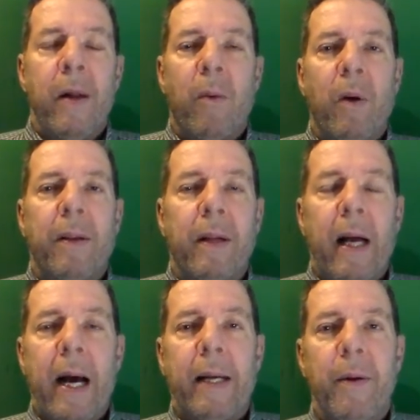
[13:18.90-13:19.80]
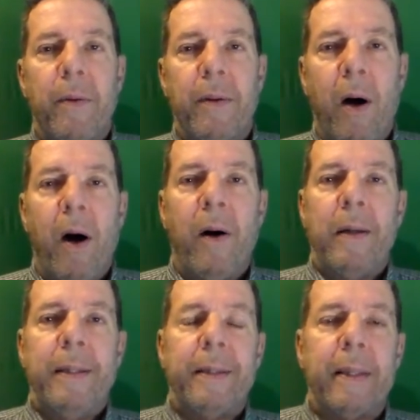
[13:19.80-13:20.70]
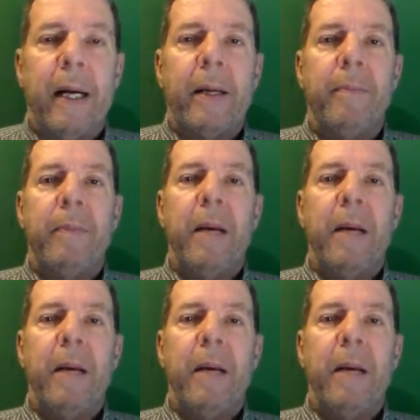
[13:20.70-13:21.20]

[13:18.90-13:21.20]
That wasn't like it was all. It's like